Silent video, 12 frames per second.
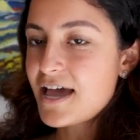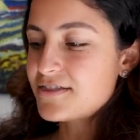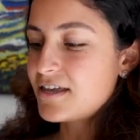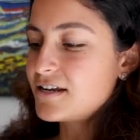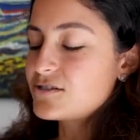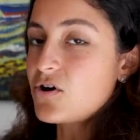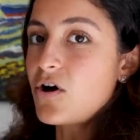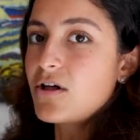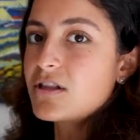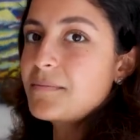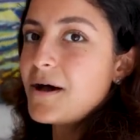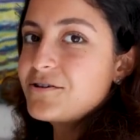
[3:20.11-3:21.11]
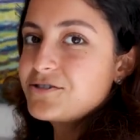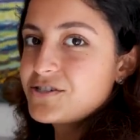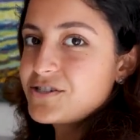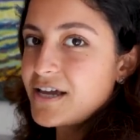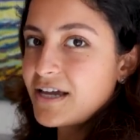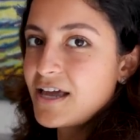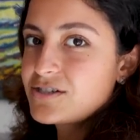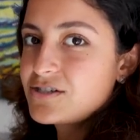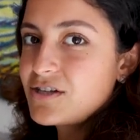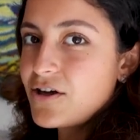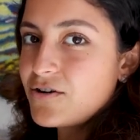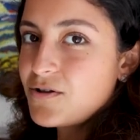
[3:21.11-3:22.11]
and then it's all about just like
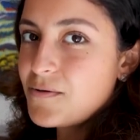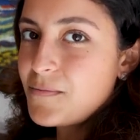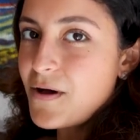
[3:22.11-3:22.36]
subtle